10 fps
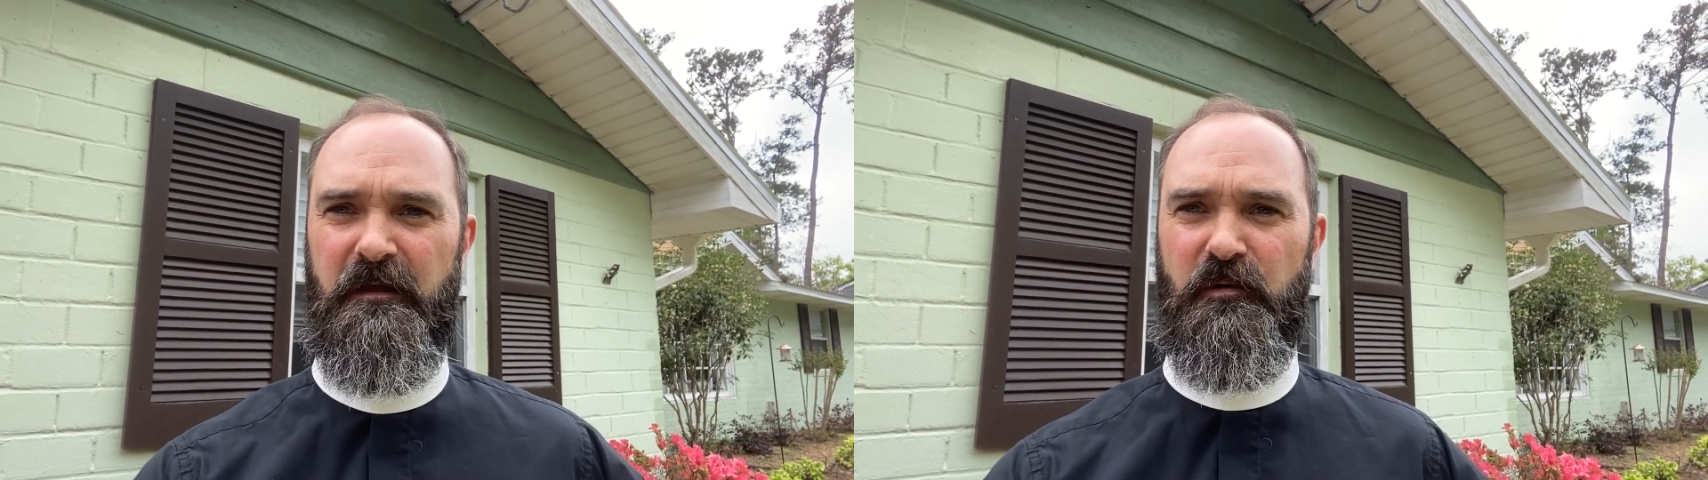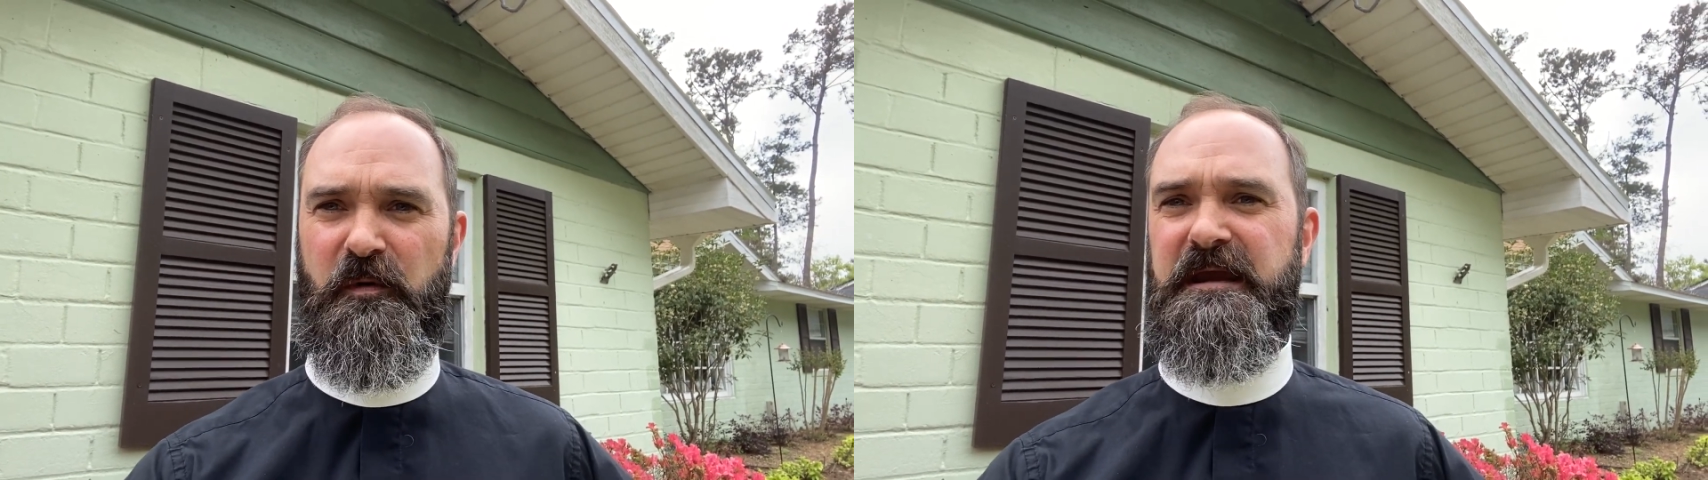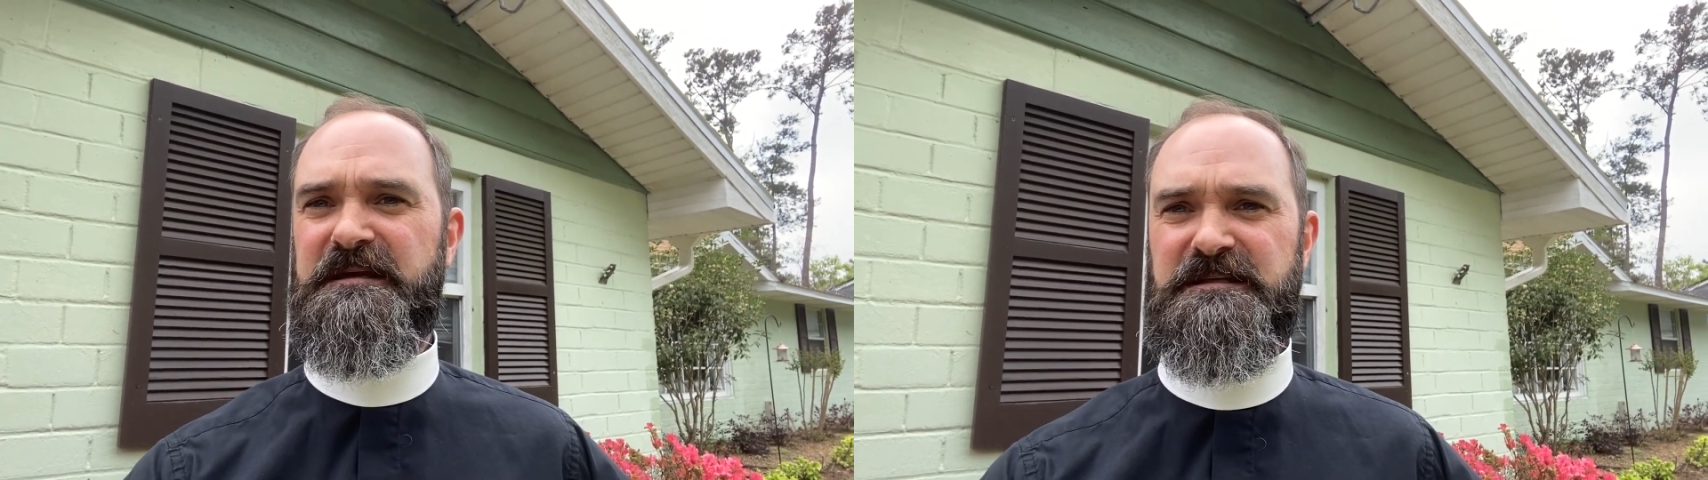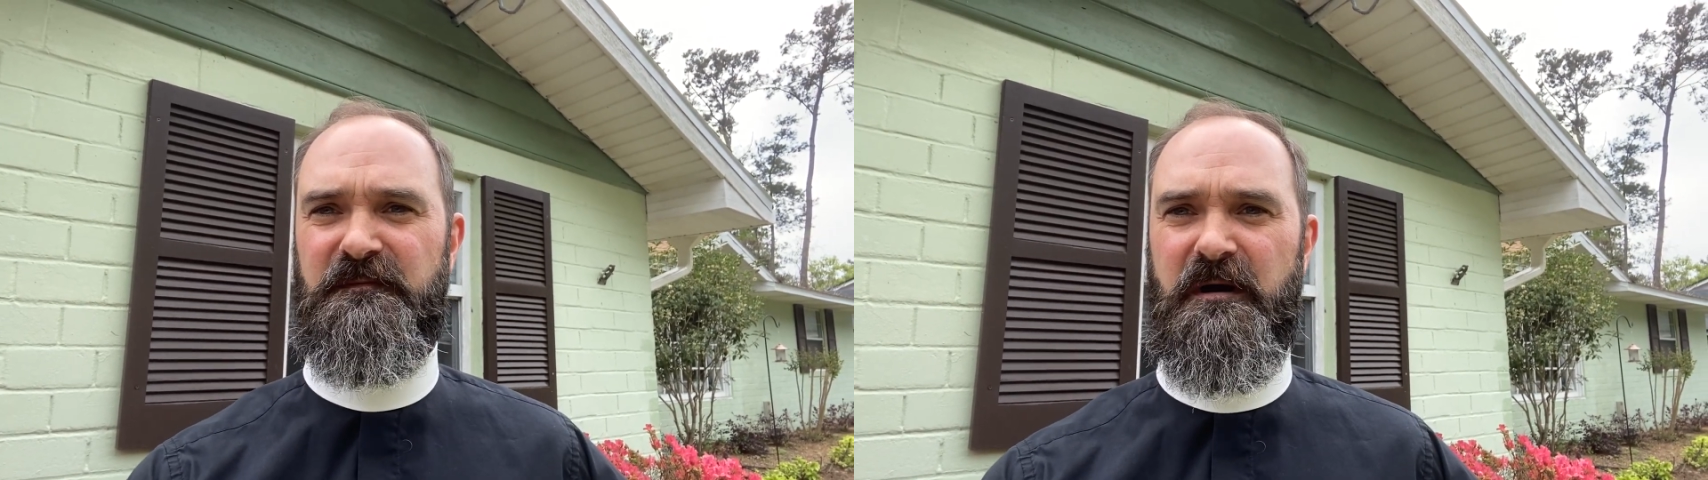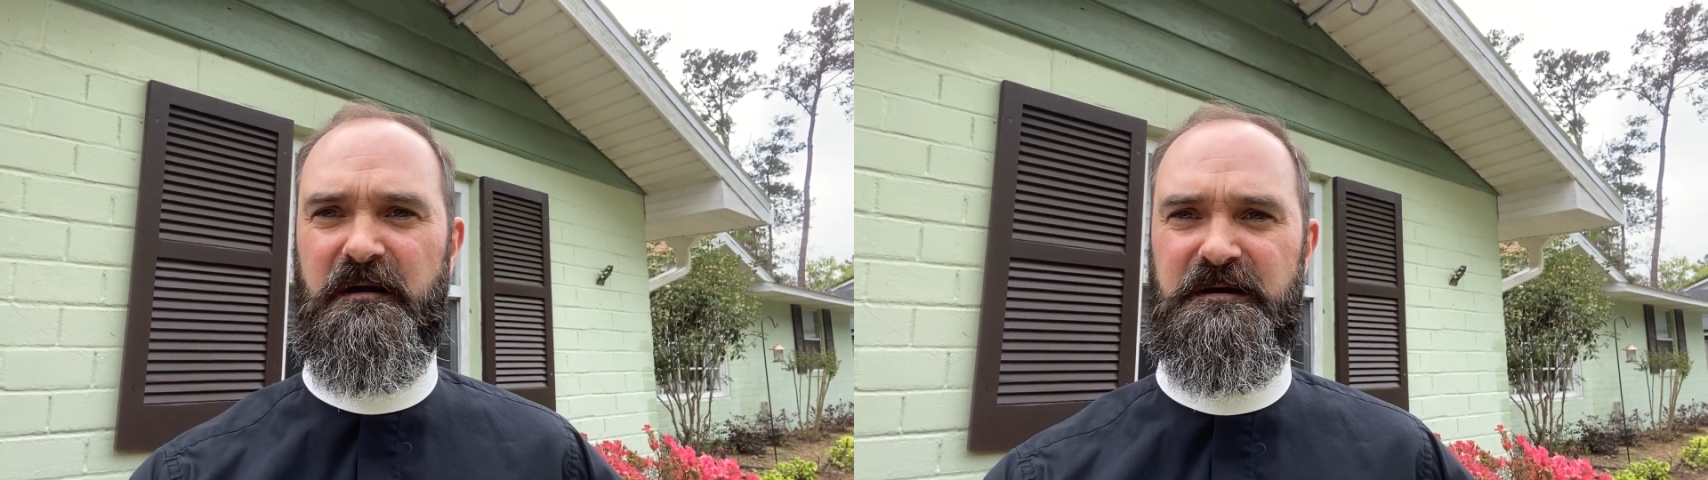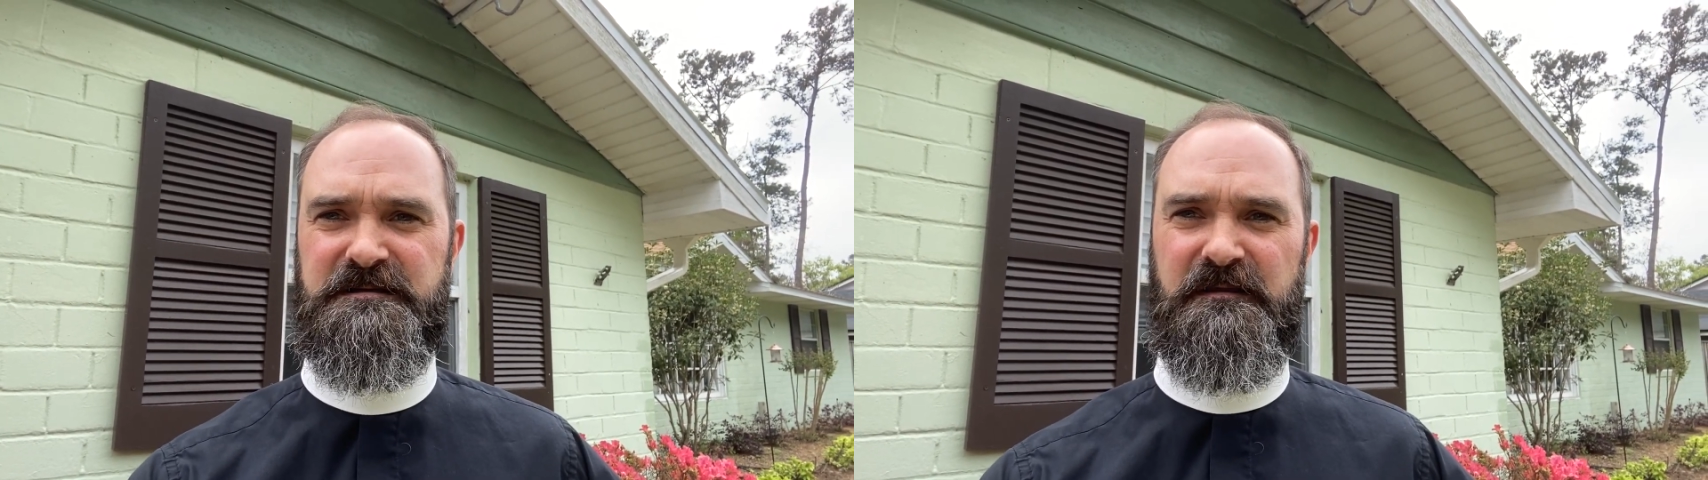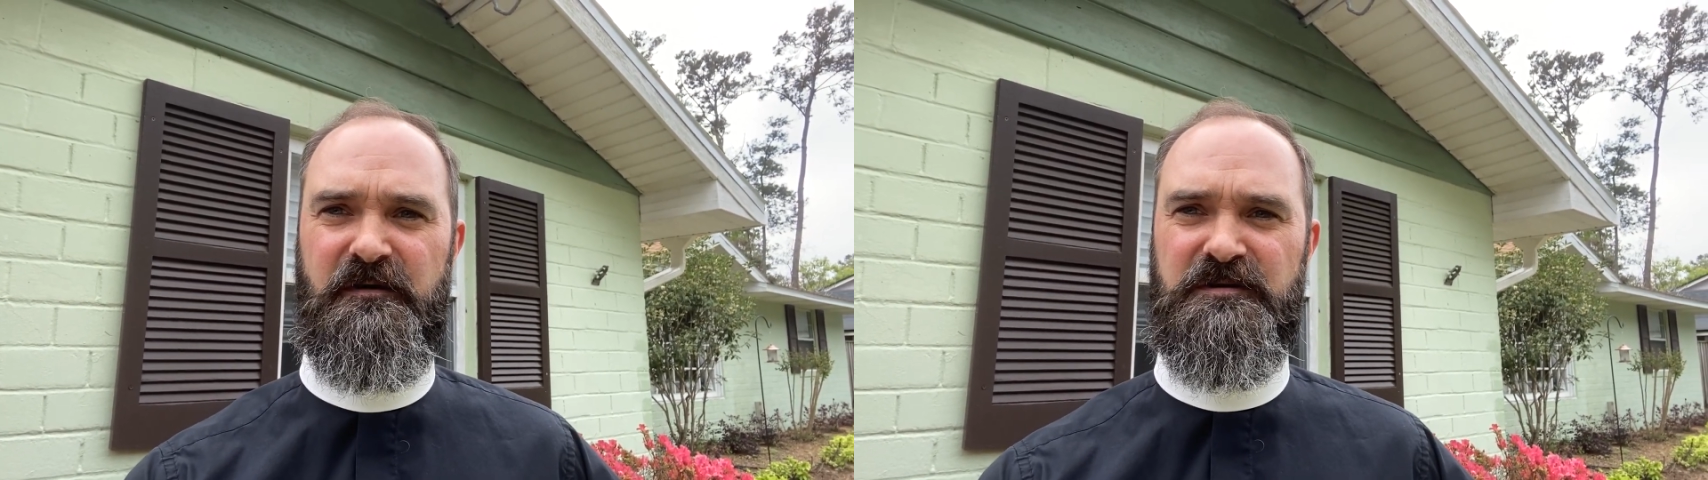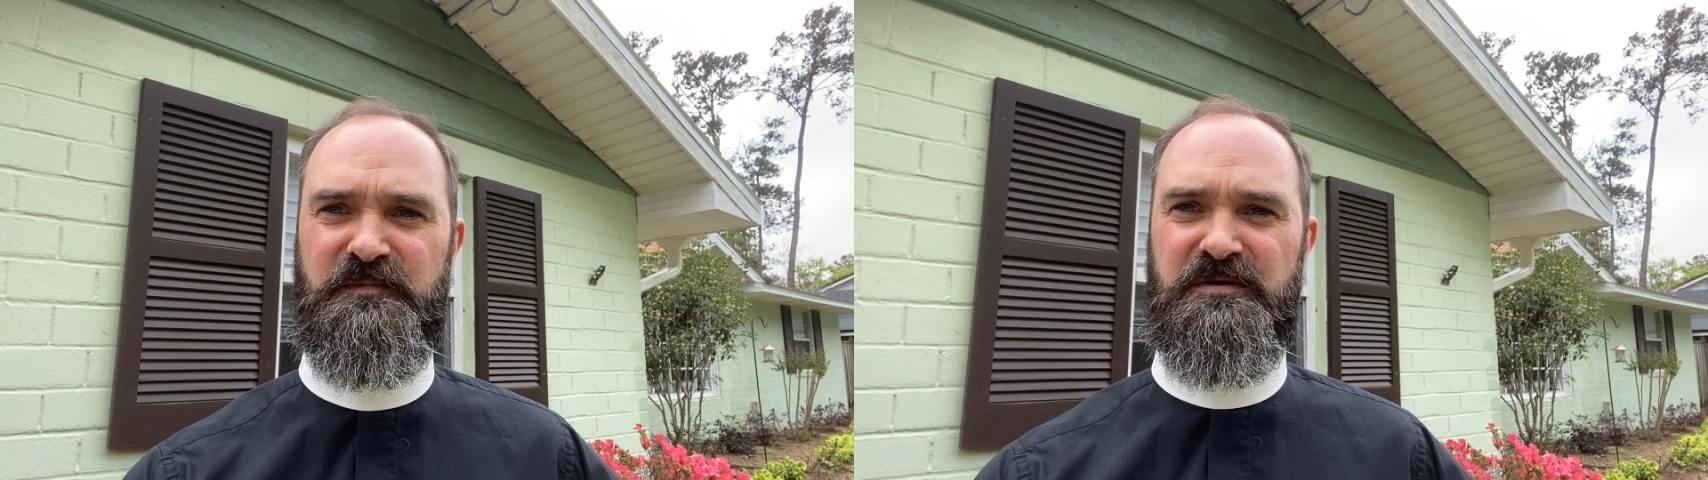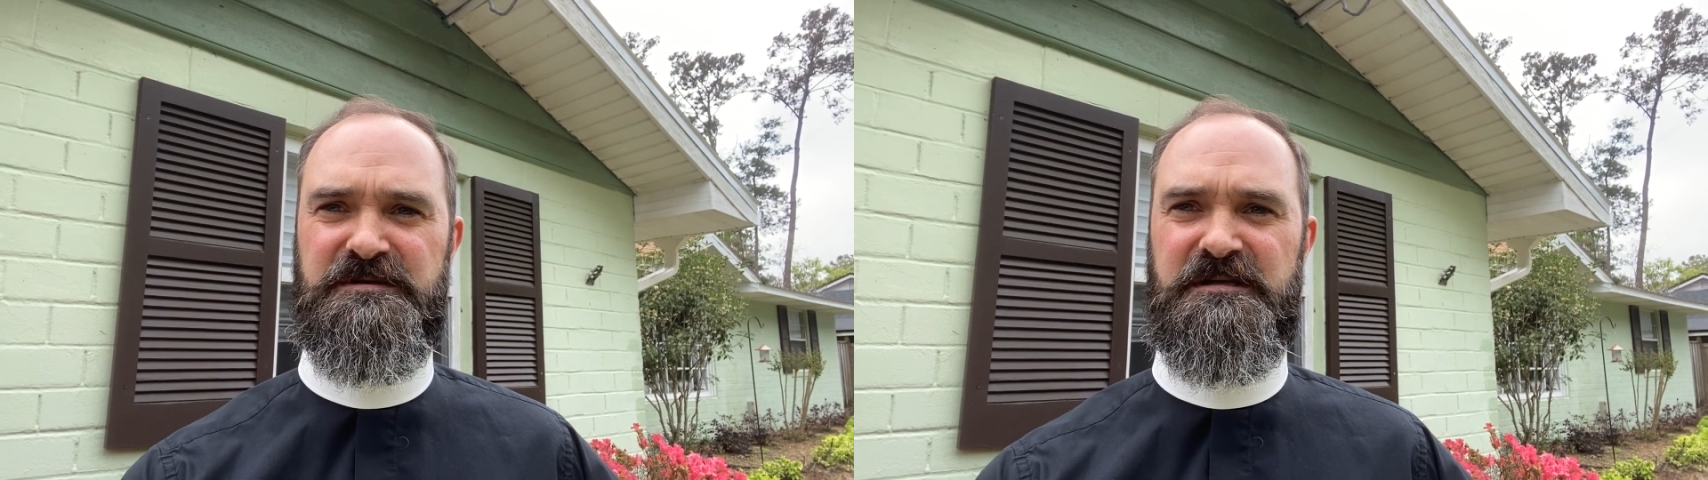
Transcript: the weakest among us and those most